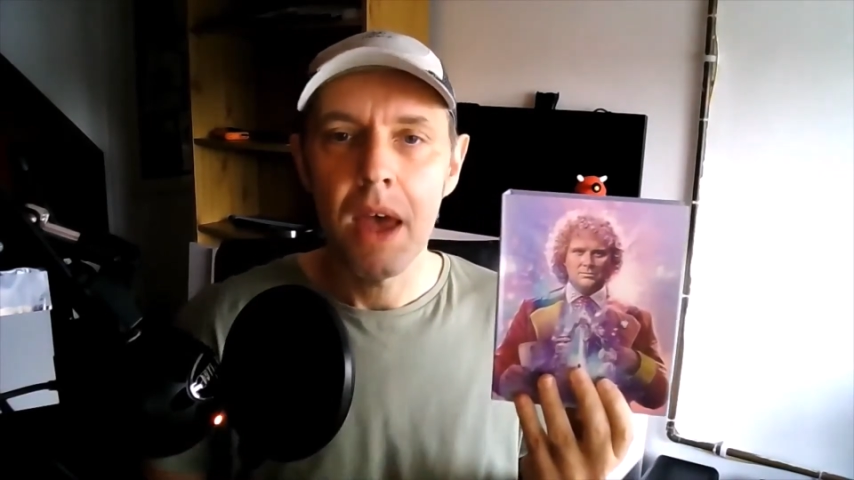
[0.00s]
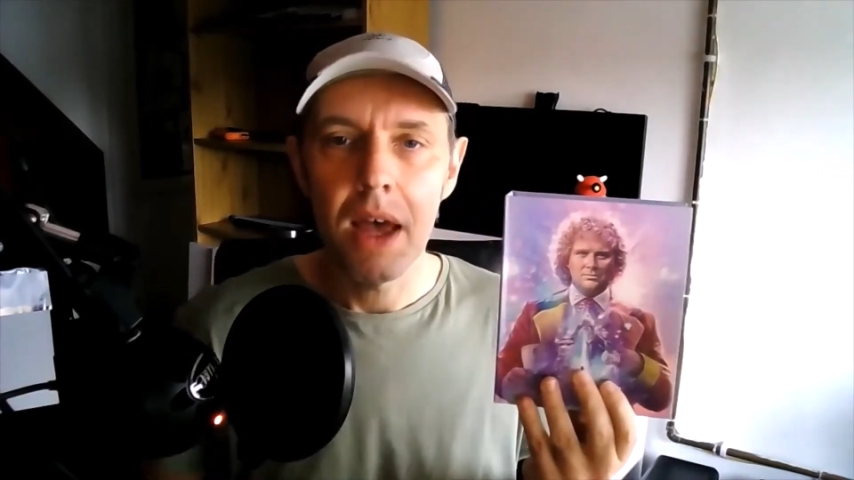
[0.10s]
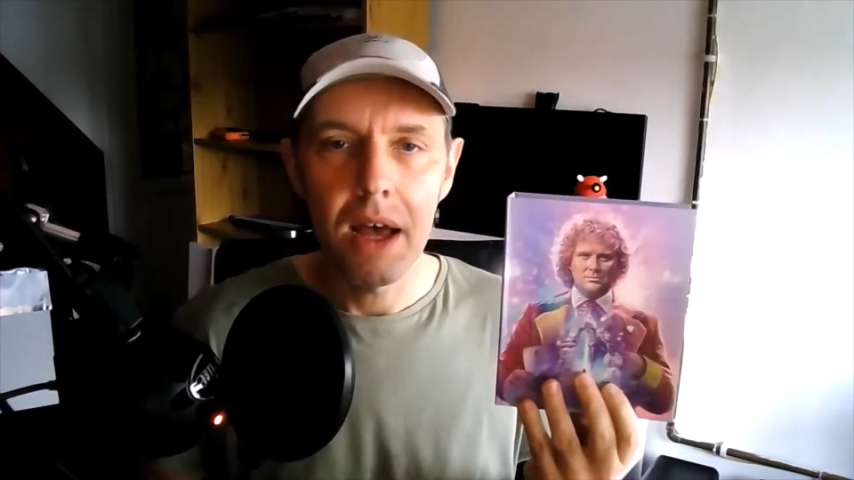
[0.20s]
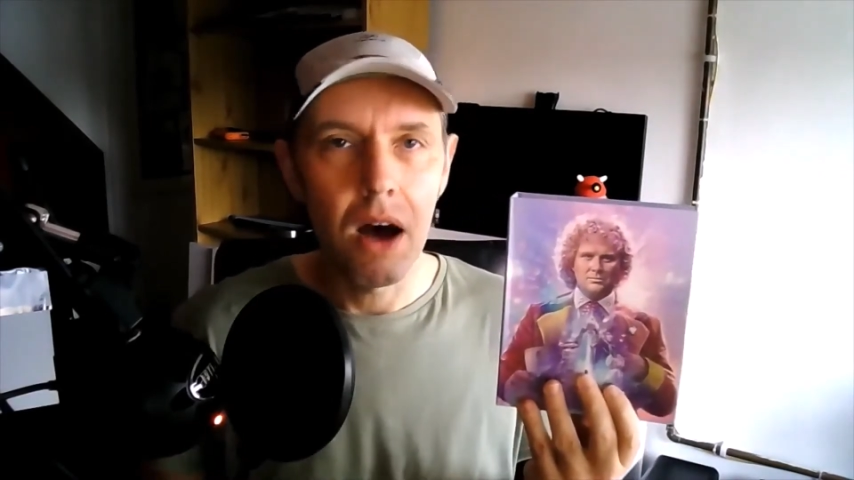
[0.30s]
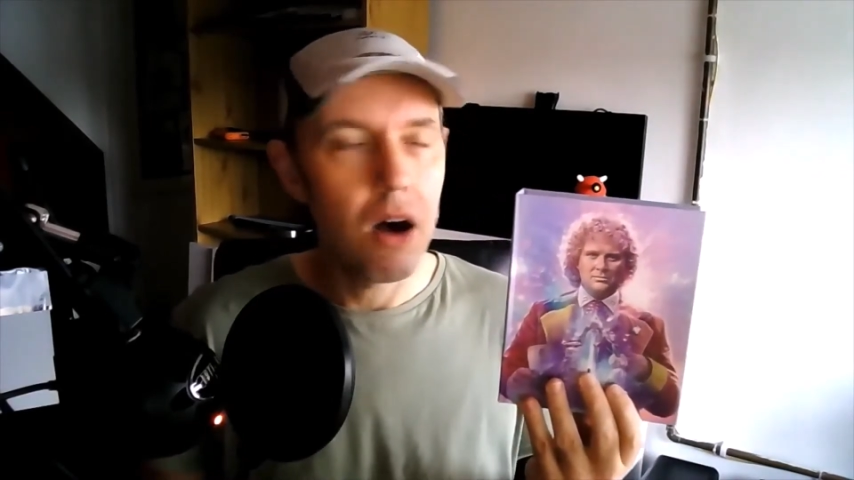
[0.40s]

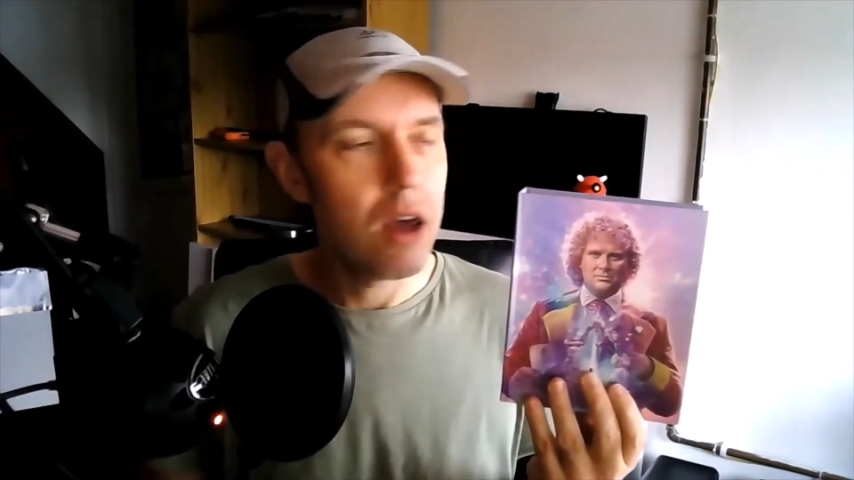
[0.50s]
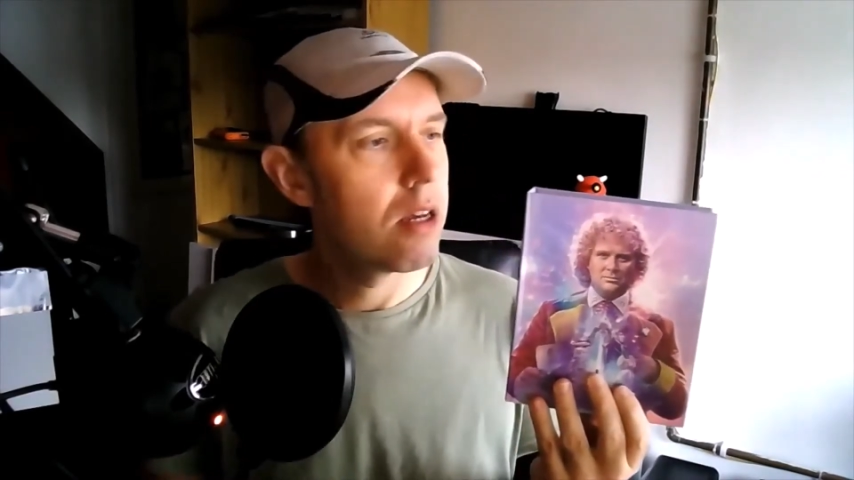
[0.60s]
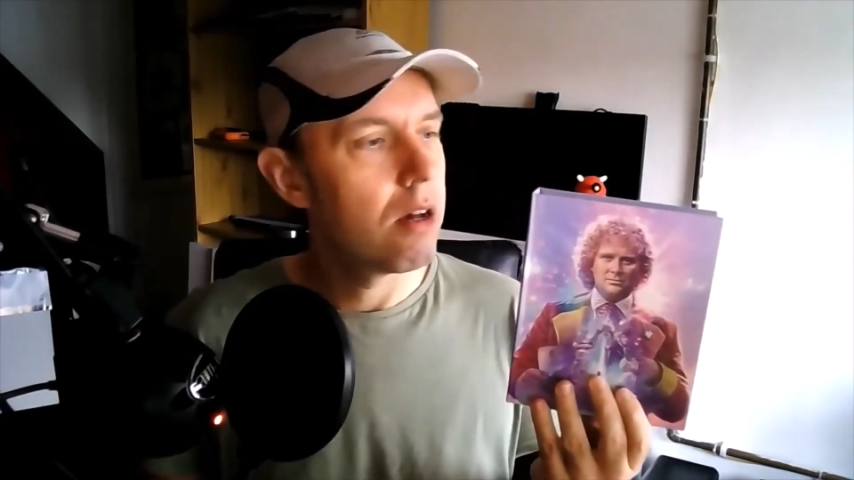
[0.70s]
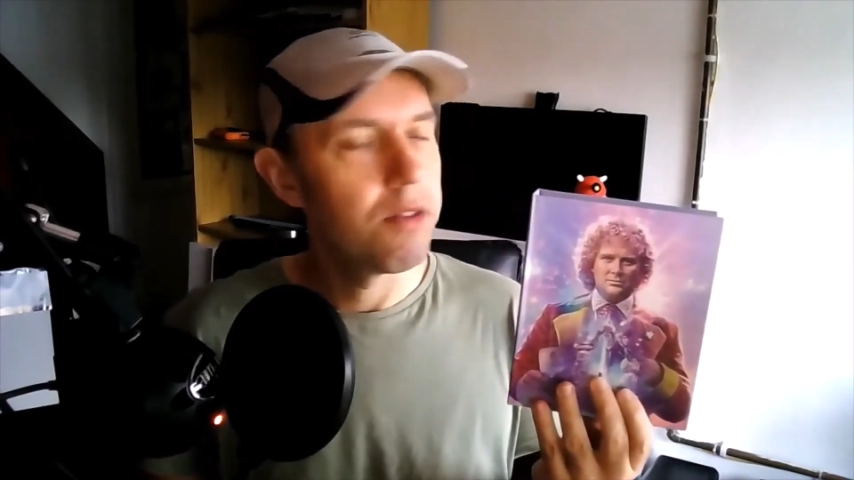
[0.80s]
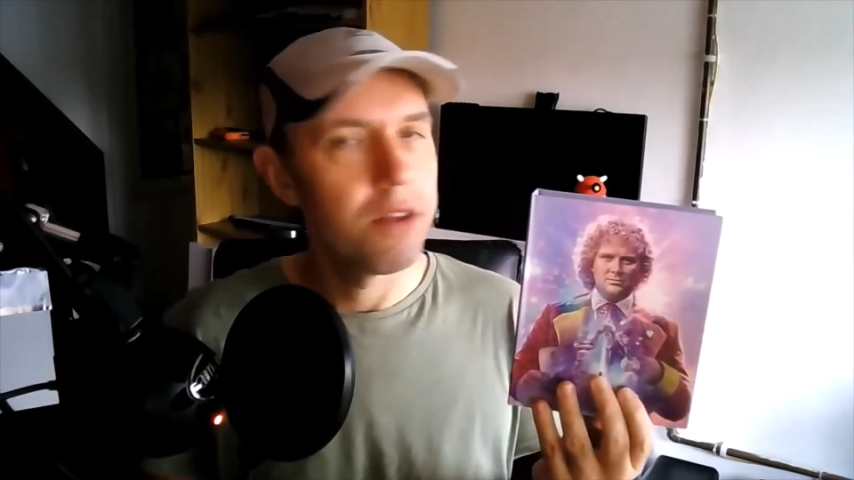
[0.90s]
I
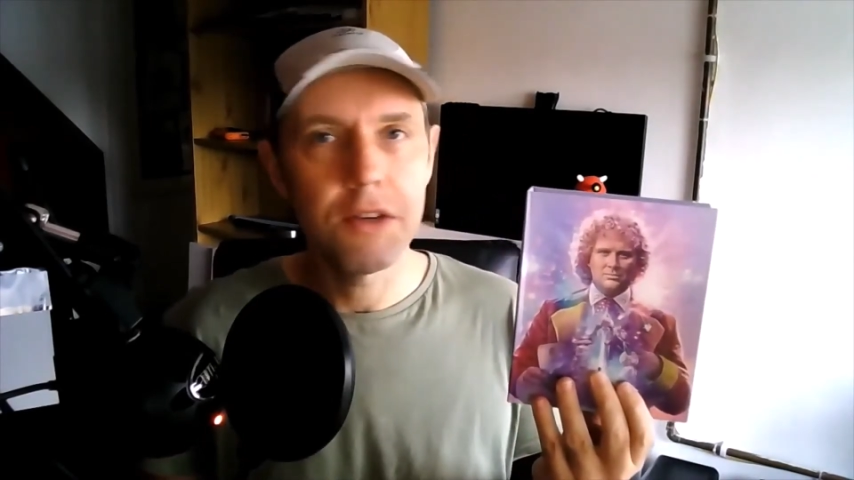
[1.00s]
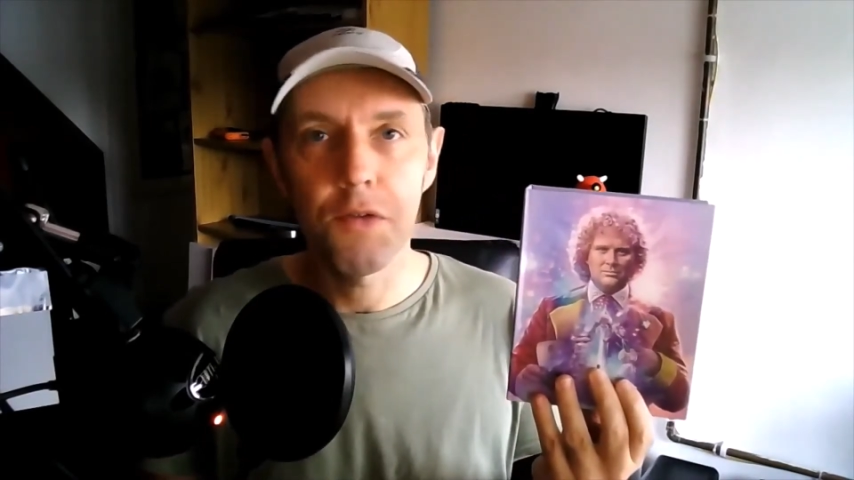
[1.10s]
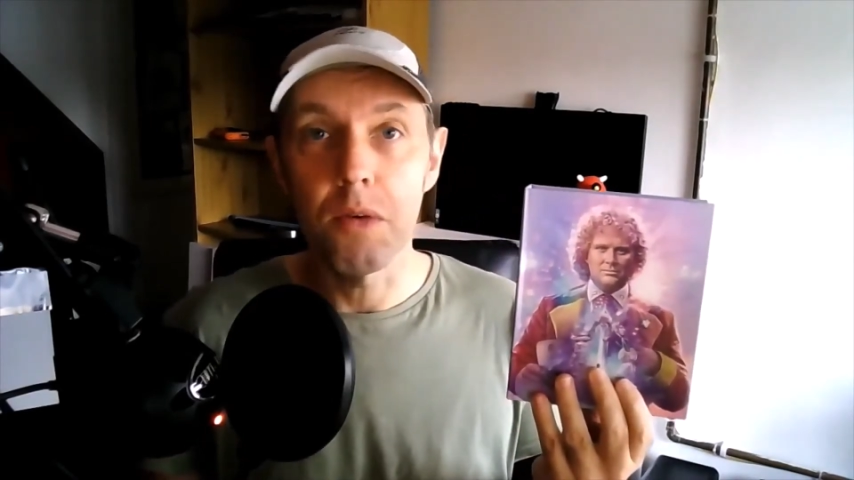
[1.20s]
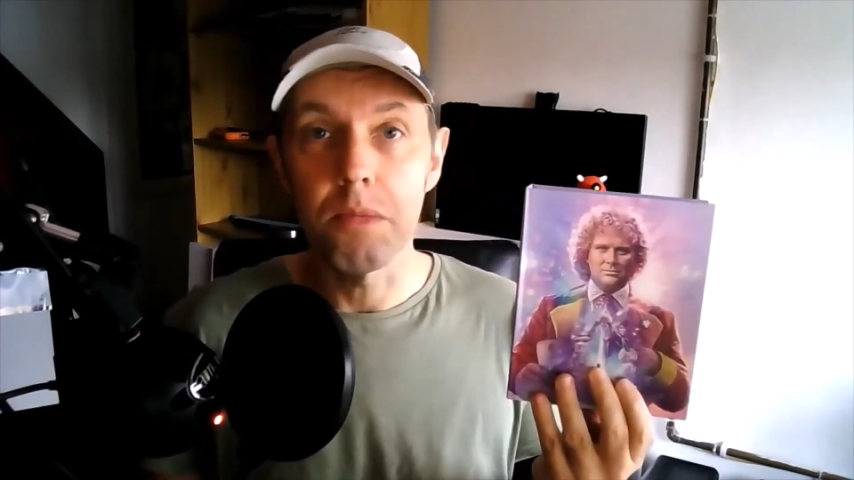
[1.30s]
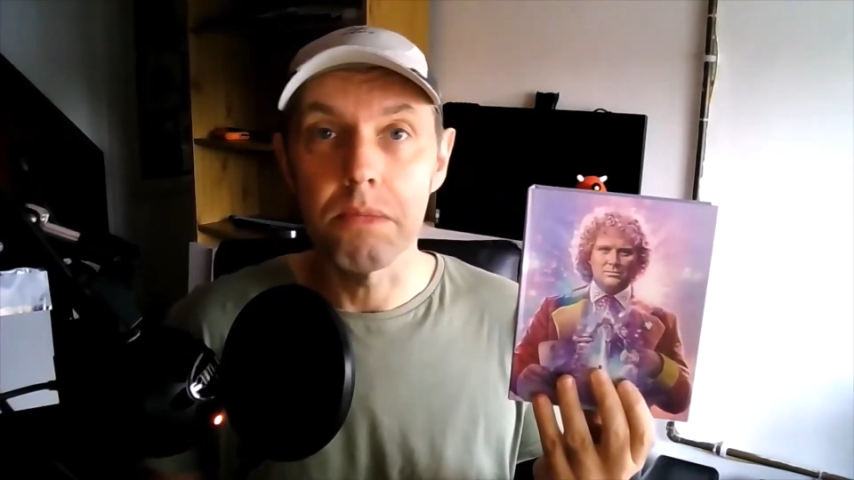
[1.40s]
got this
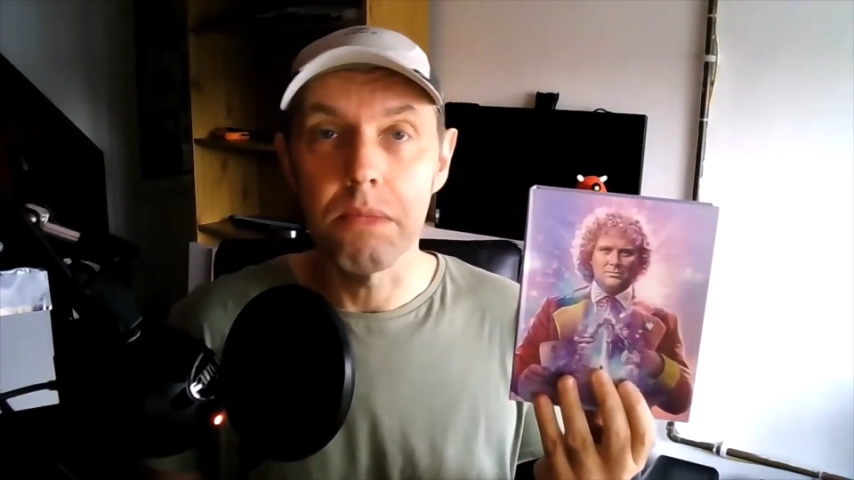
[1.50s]
from